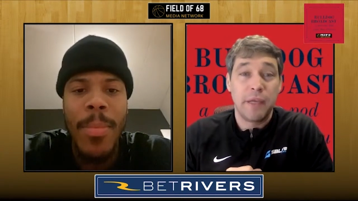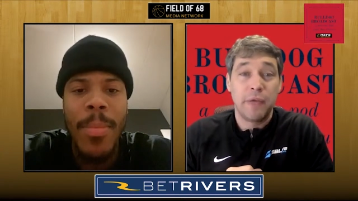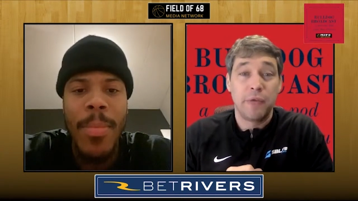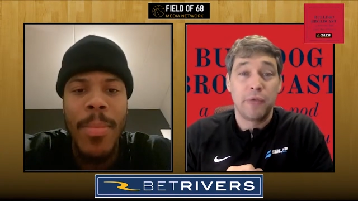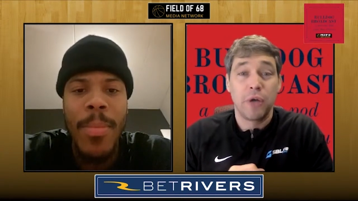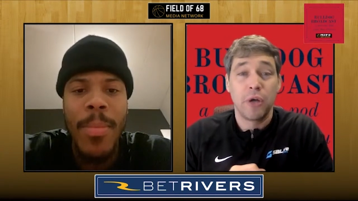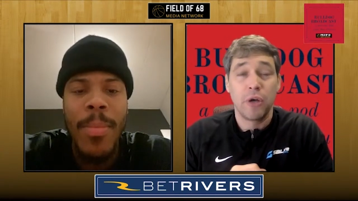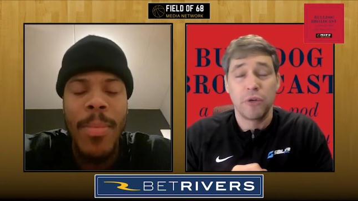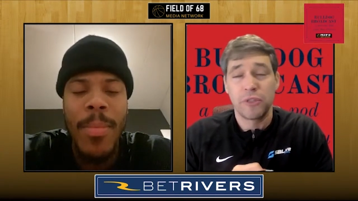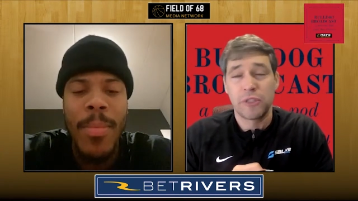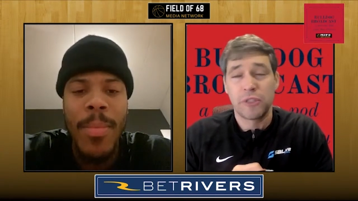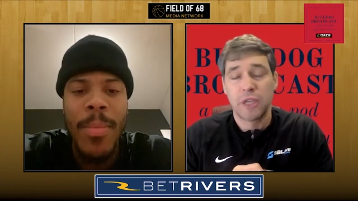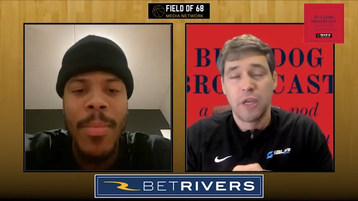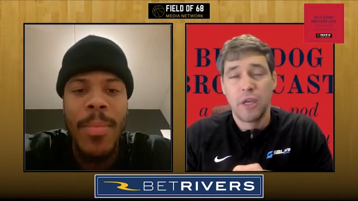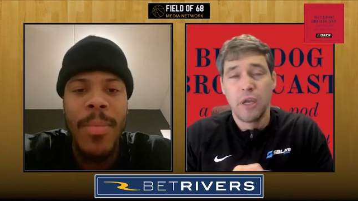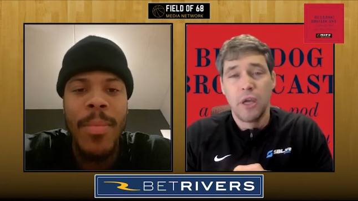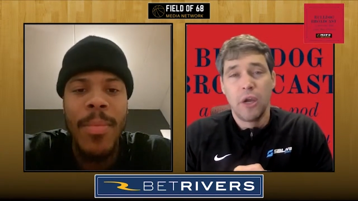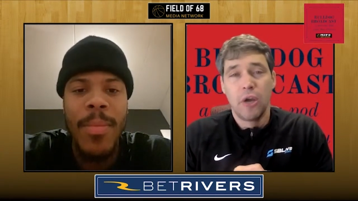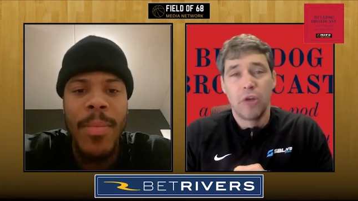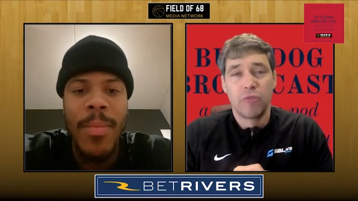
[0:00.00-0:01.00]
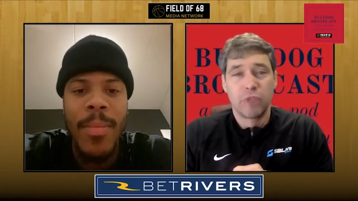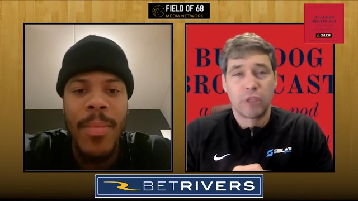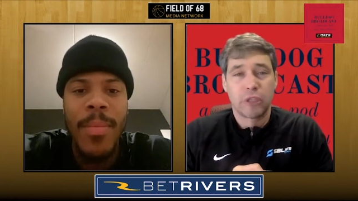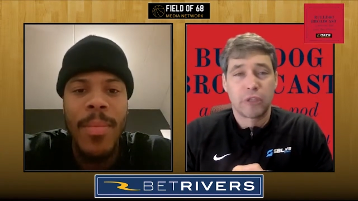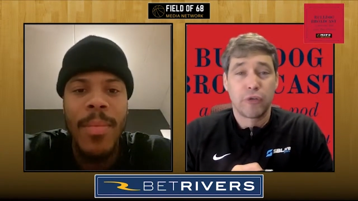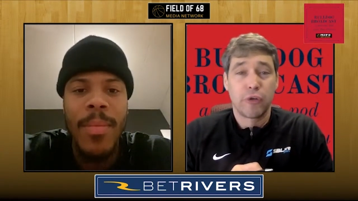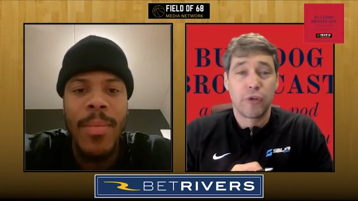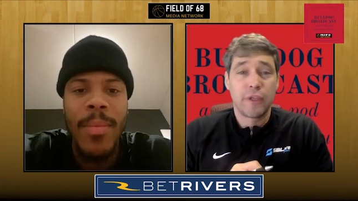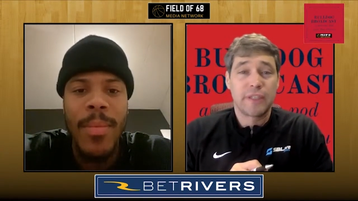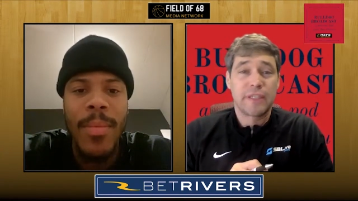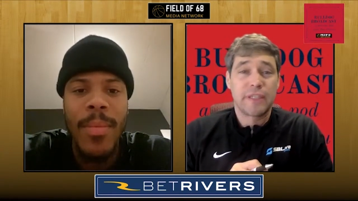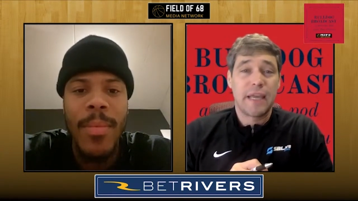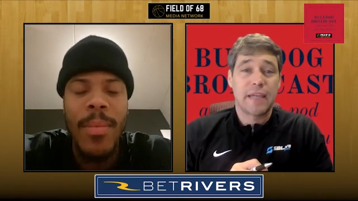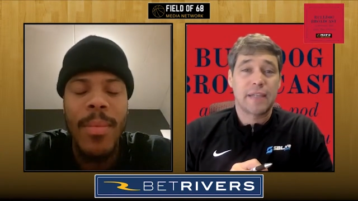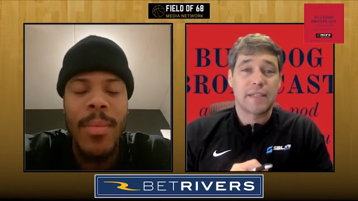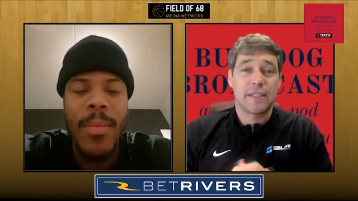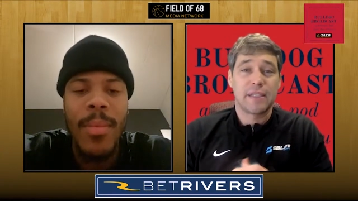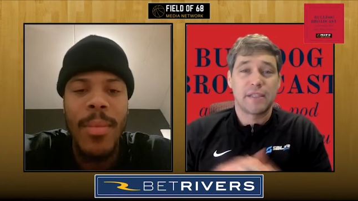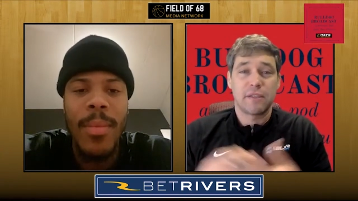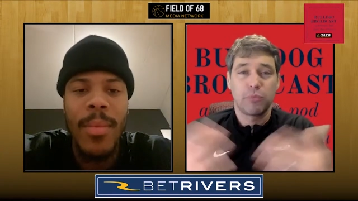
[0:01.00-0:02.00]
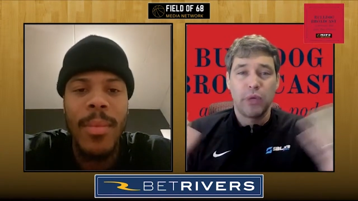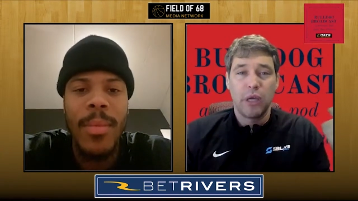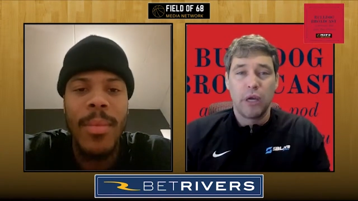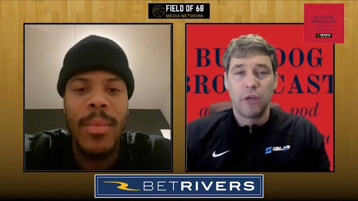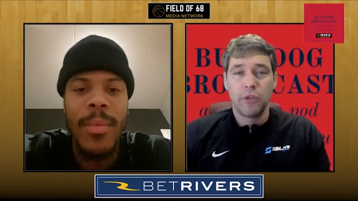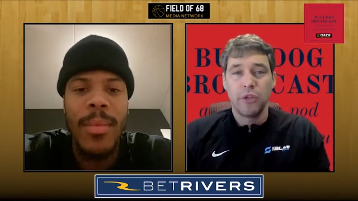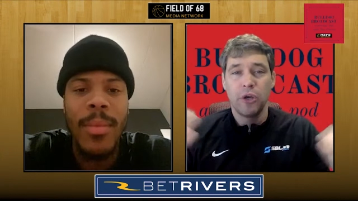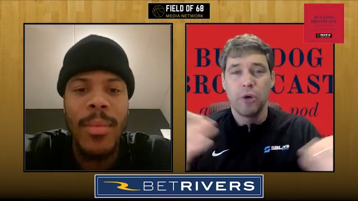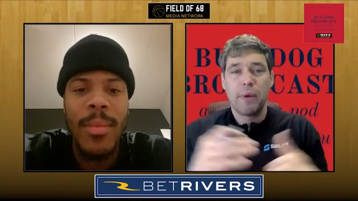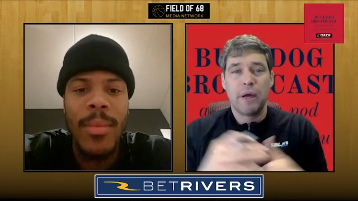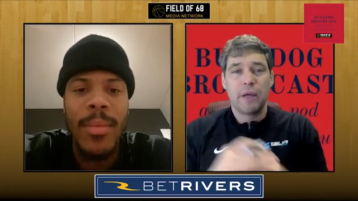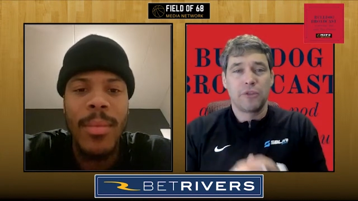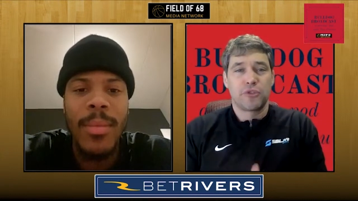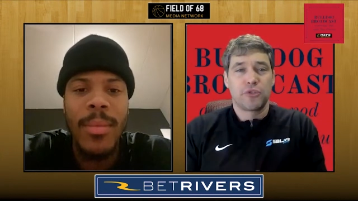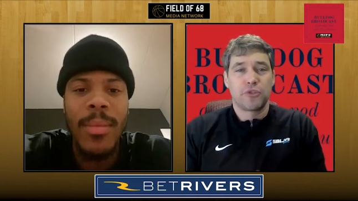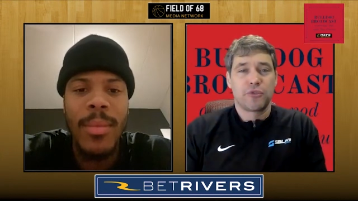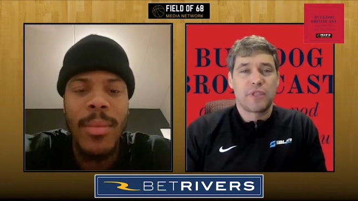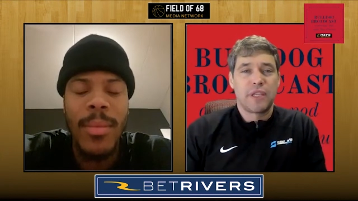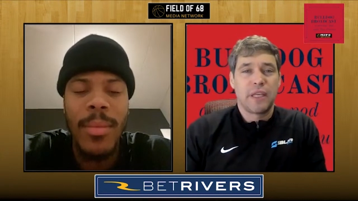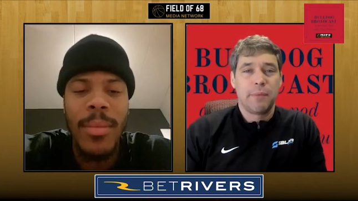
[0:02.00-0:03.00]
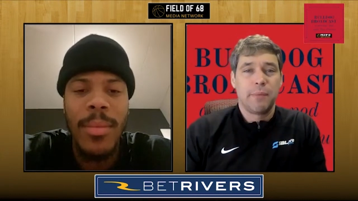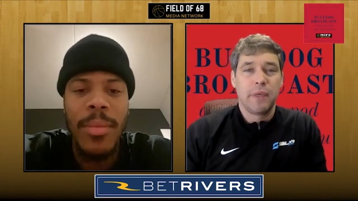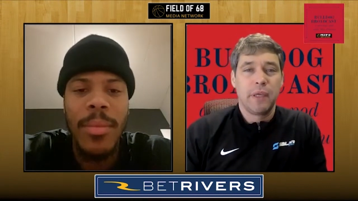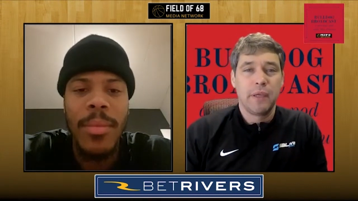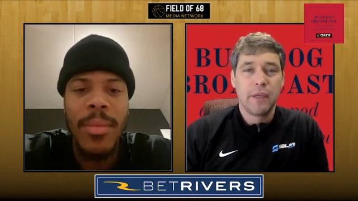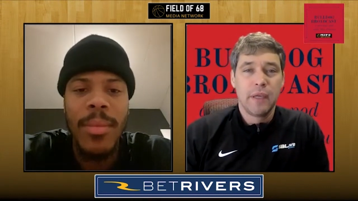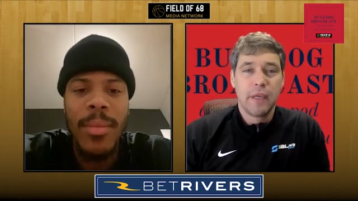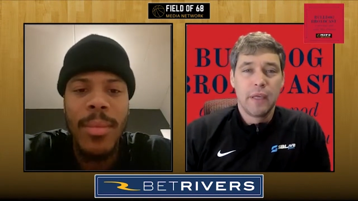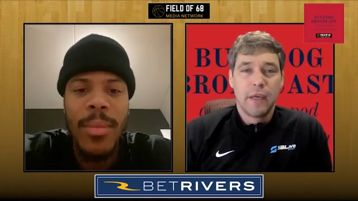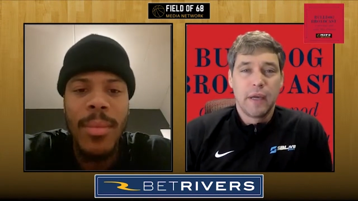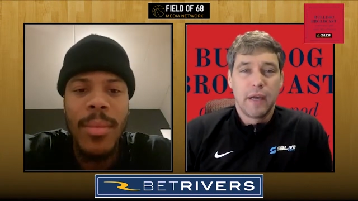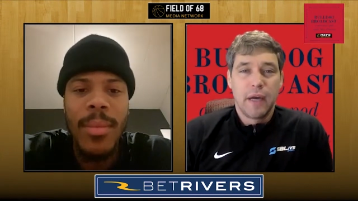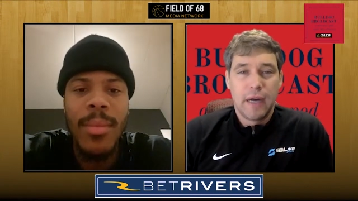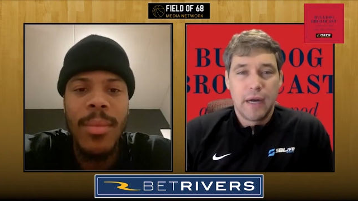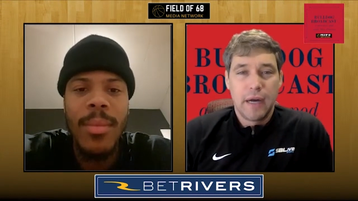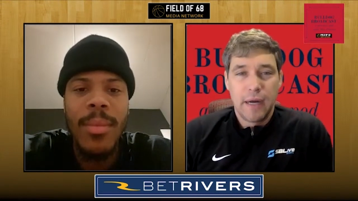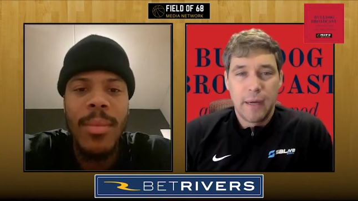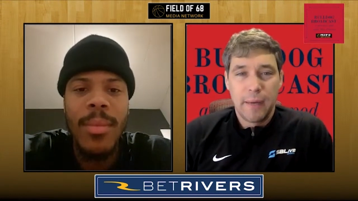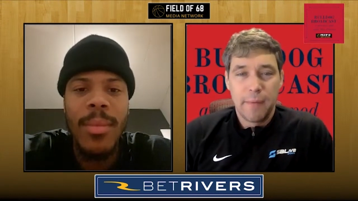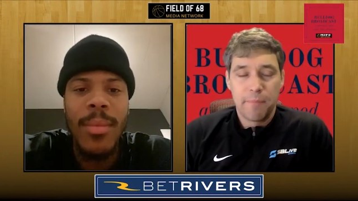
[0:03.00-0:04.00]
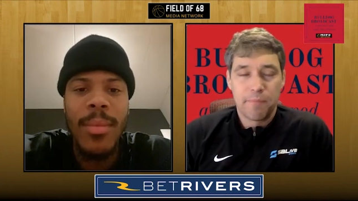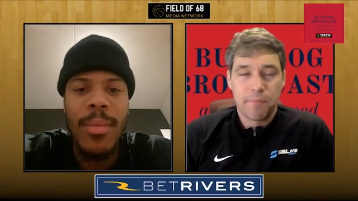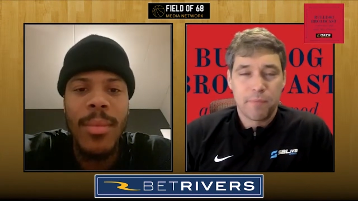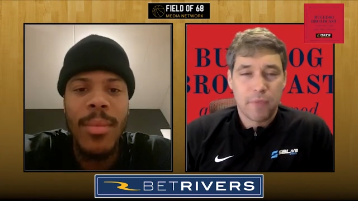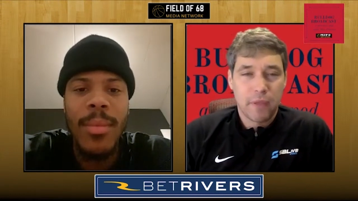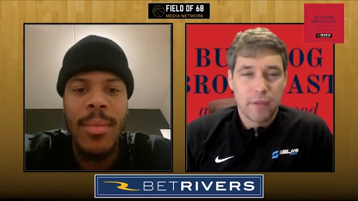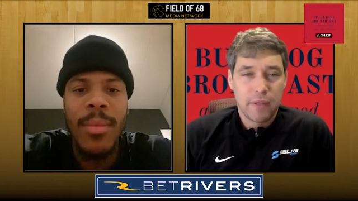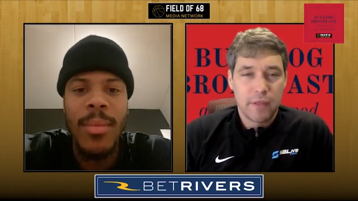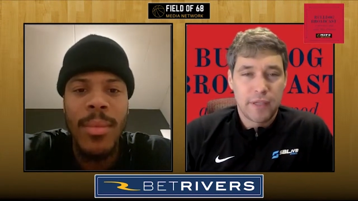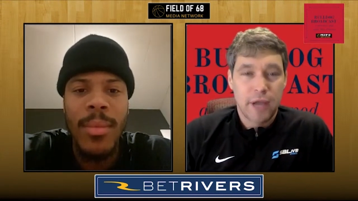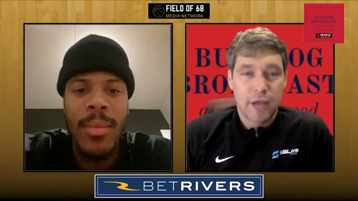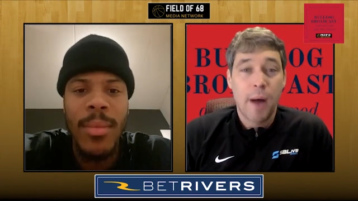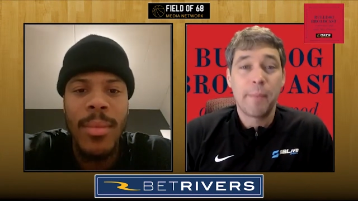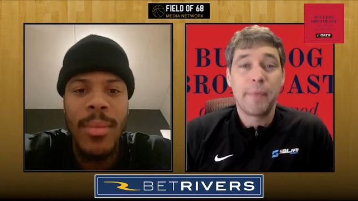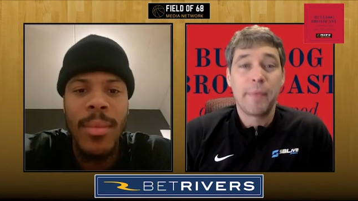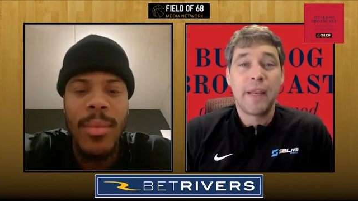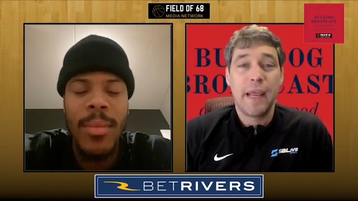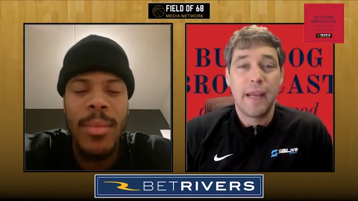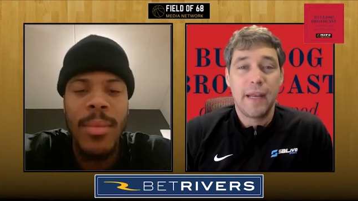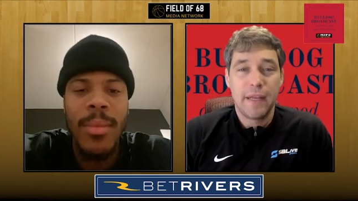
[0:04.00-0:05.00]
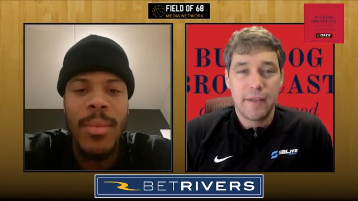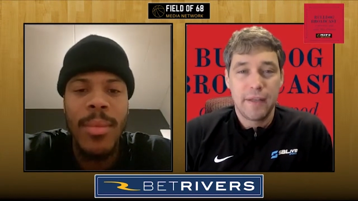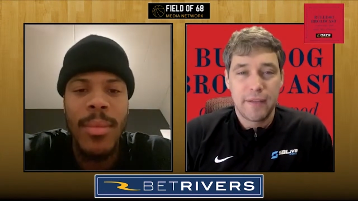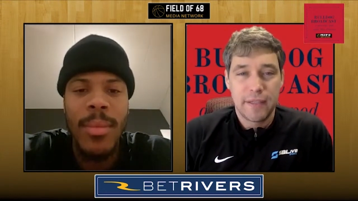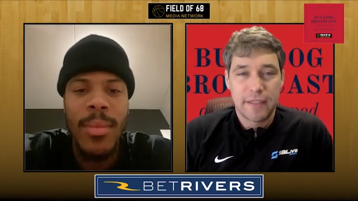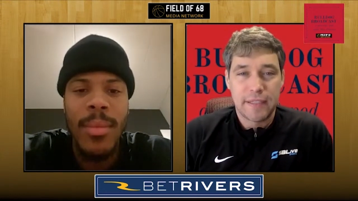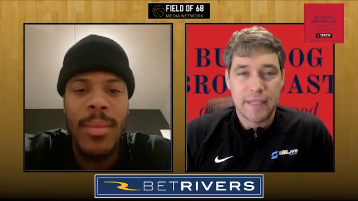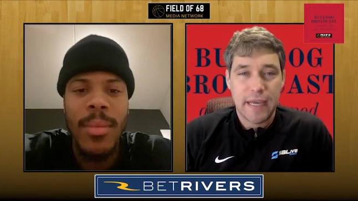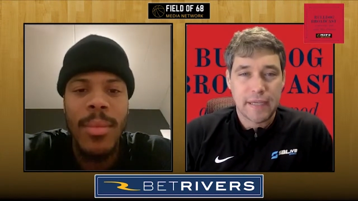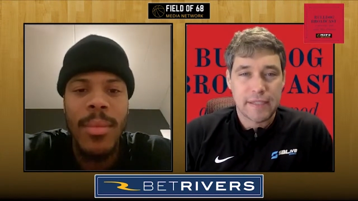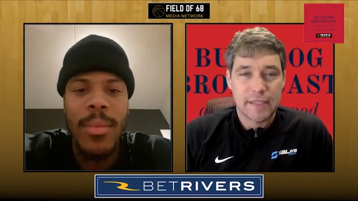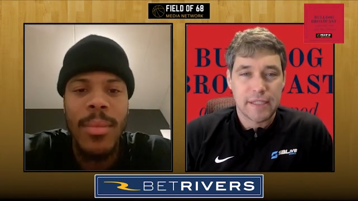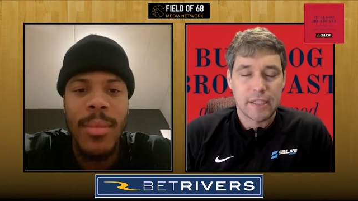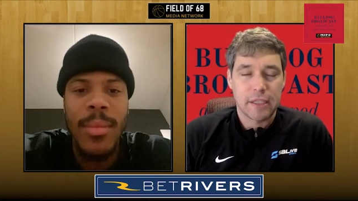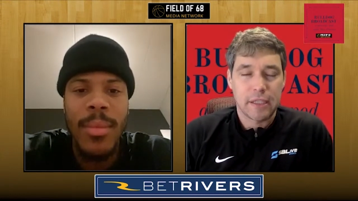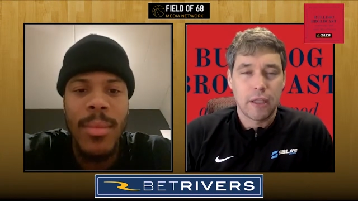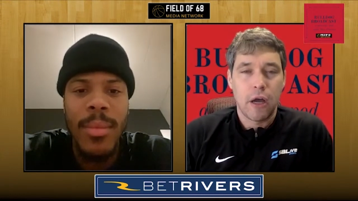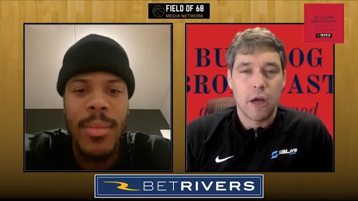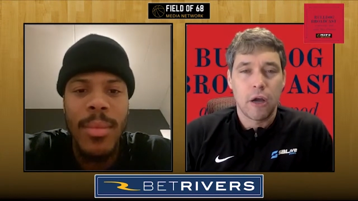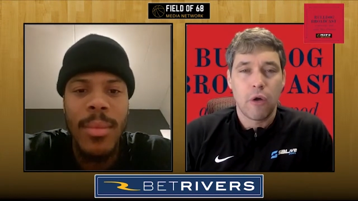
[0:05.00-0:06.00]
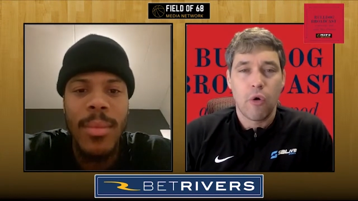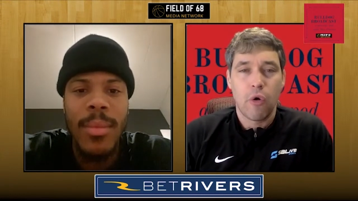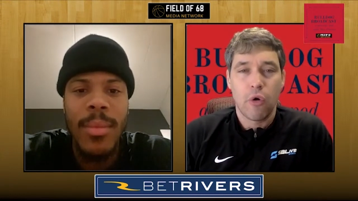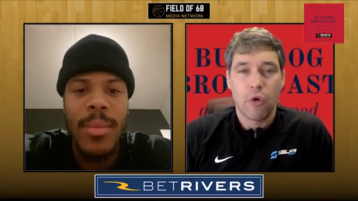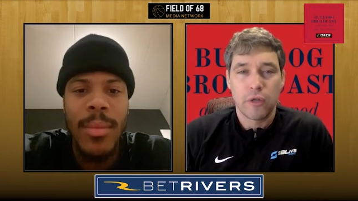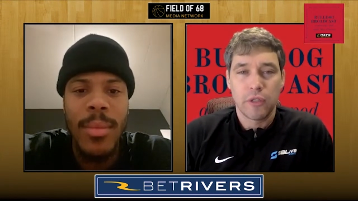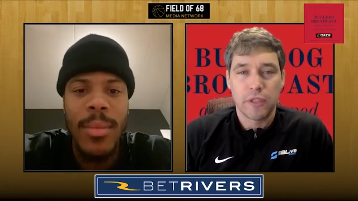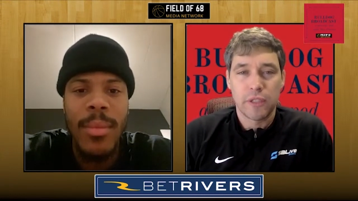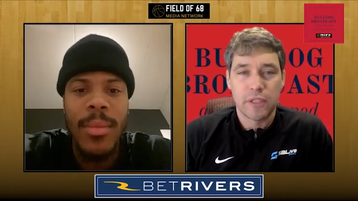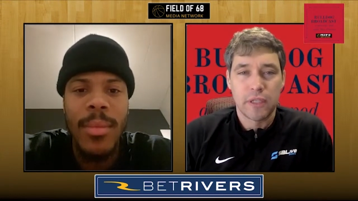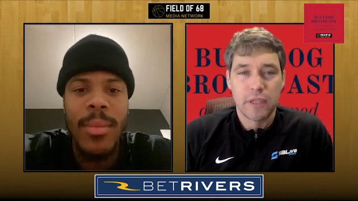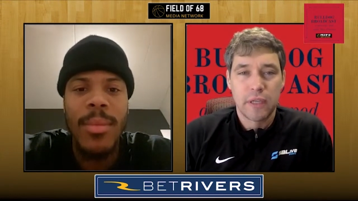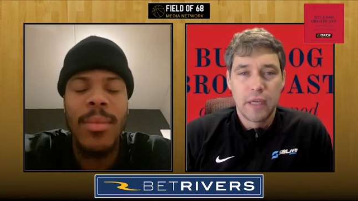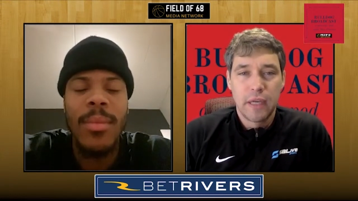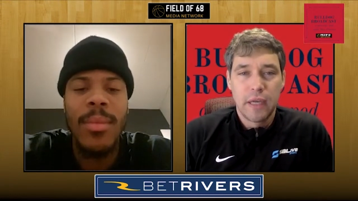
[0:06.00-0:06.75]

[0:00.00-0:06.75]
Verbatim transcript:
Speaker 1: inroads recruiting Texas. We all know about Drew Timme, dominated the Texas Longhorns.